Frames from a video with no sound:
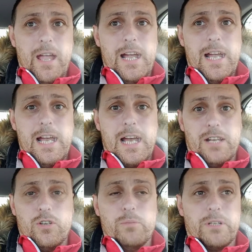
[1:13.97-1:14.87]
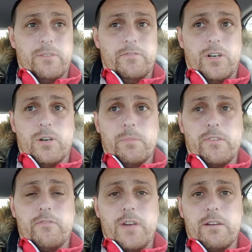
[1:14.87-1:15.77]
And Houben on form
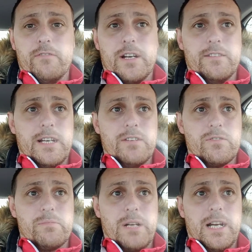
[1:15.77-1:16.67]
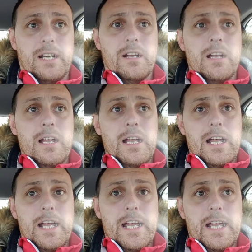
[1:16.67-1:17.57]
is a very, very dangerous player.
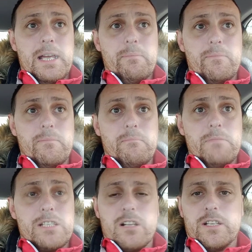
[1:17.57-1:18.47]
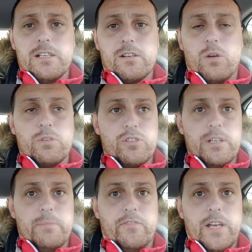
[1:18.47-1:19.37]
It's likely to go with
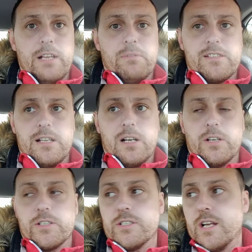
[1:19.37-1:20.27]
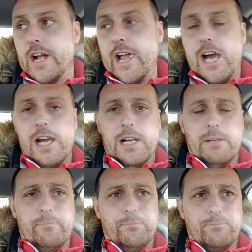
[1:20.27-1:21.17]
three in midfield with Sloggett,
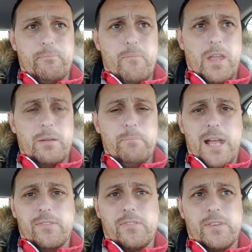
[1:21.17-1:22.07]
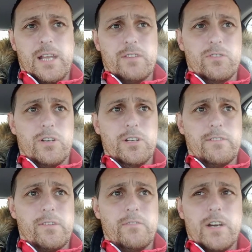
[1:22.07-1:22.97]
Benson and
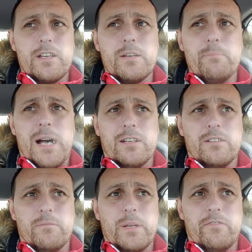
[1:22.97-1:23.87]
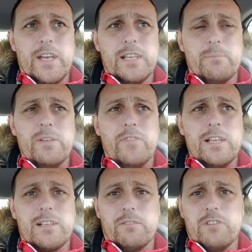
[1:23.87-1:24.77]
Doyle. So a very competitive midfield. A
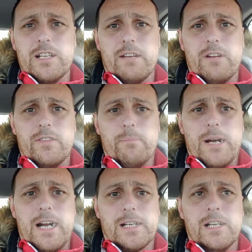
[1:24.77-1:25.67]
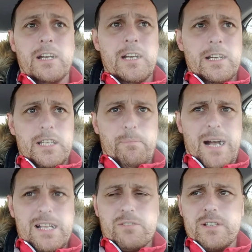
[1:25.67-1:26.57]
midfield that can really get around the park. Now,
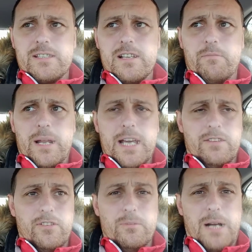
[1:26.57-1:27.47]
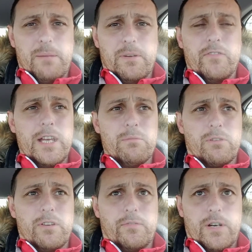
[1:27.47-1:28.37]
Pats recently played two-man midfield
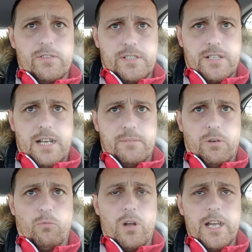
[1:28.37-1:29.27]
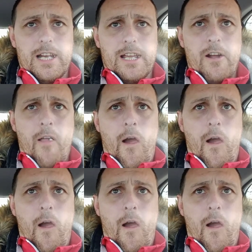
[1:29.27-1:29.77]
with Chris Forrester and Adam O'Reilly.